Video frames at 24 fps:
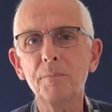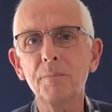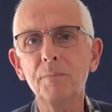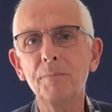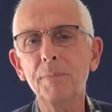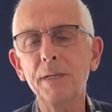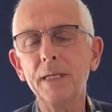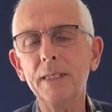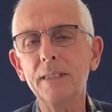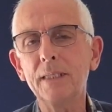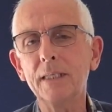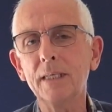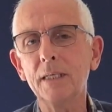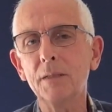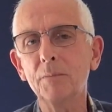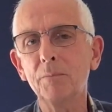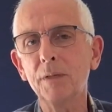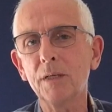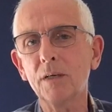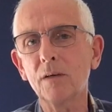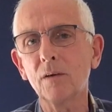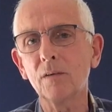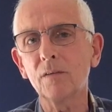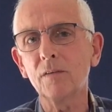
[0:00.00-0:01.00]
pitted
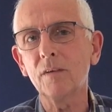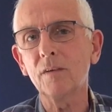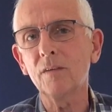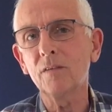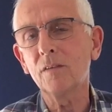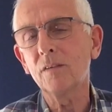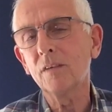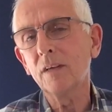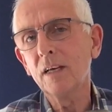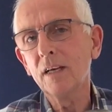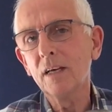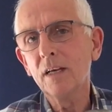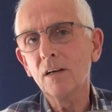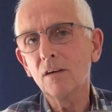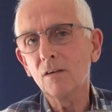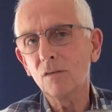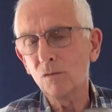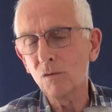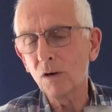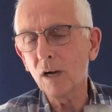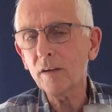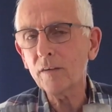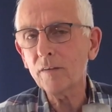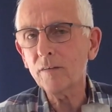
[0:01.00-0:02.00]
because it's
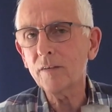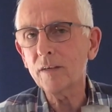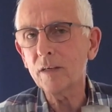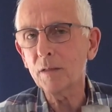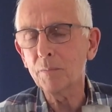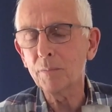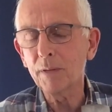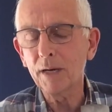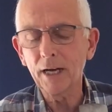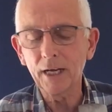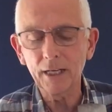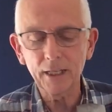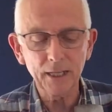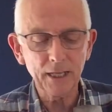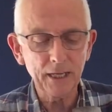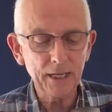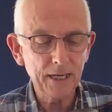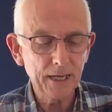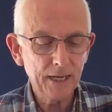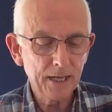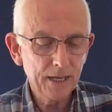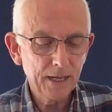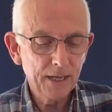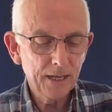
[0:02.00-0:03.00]
rusted badly
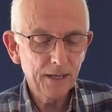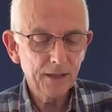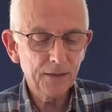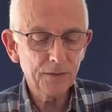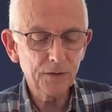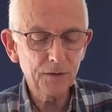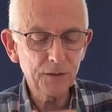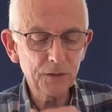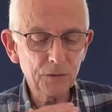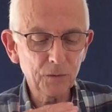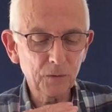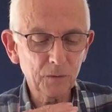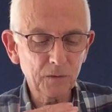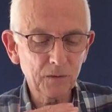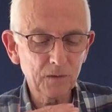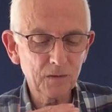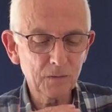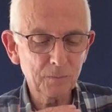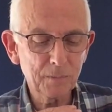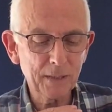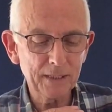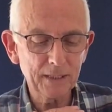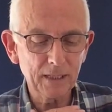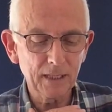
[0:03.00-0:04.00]
that you'll
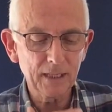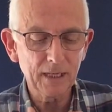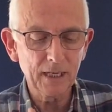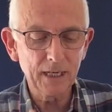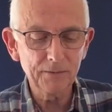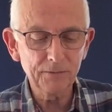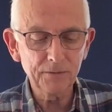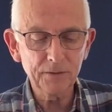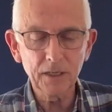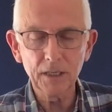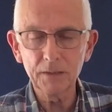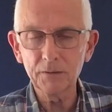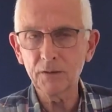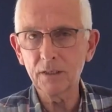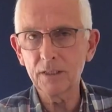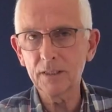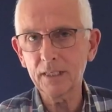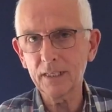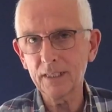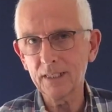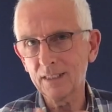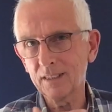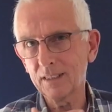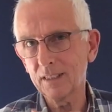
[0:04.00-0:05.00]
spend a lifetime trying to
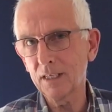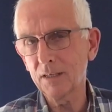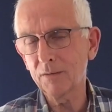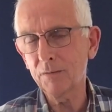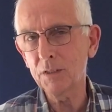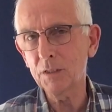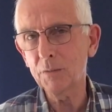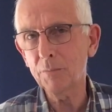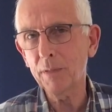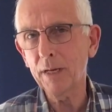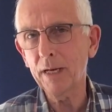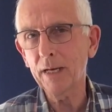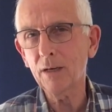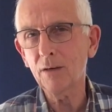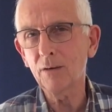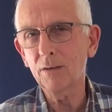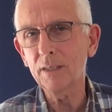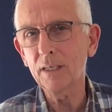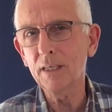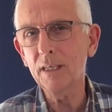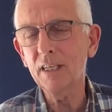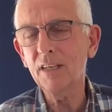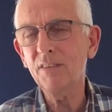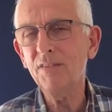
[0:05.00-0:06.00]
get a surface back on
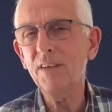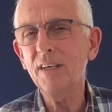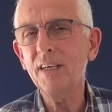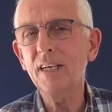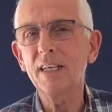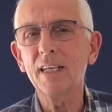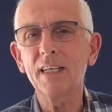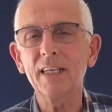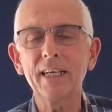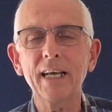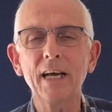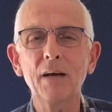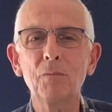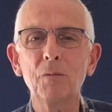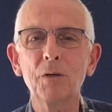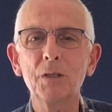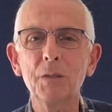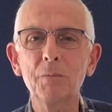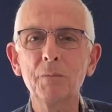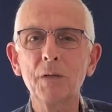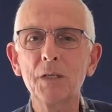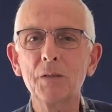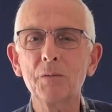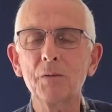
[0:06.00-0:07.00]
it. And if you're going to get one,
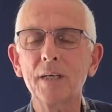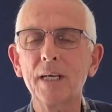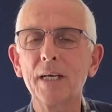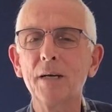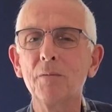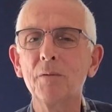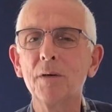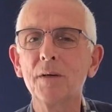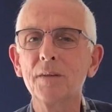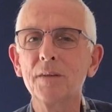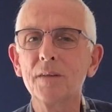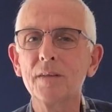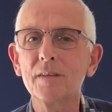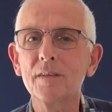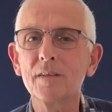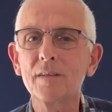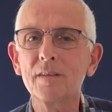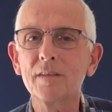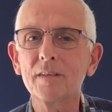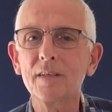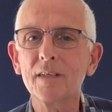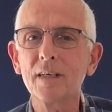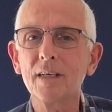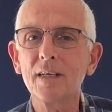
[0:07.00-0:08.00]
you may as well get one
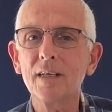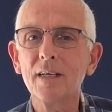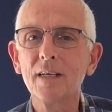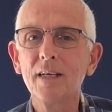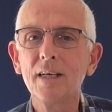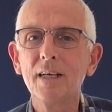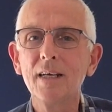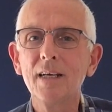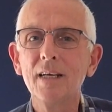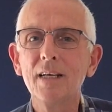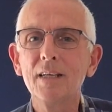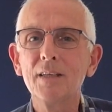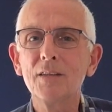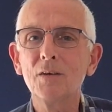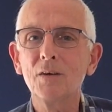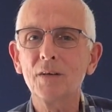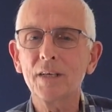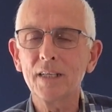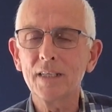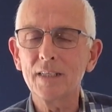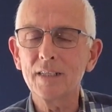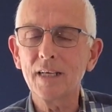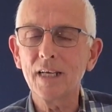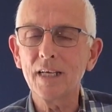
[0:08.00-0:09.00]
that's not
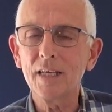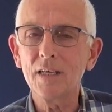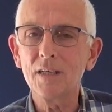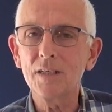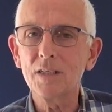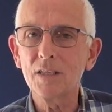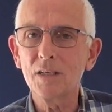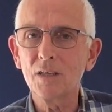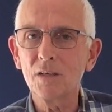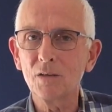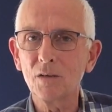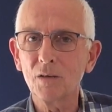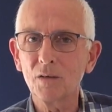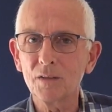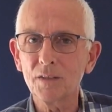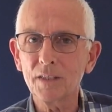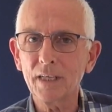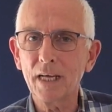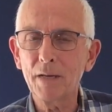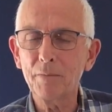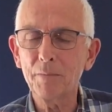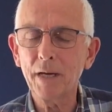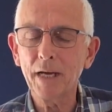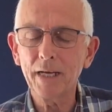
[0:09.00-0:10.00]
going to take you too long to
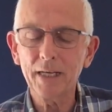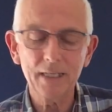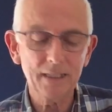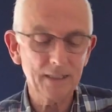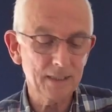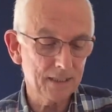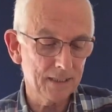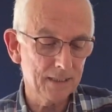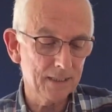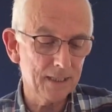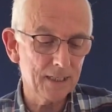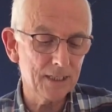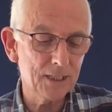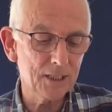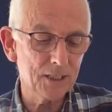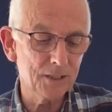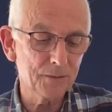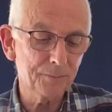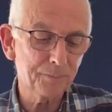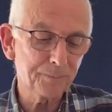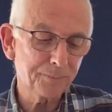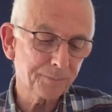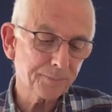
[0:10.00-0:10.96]
get back into condition.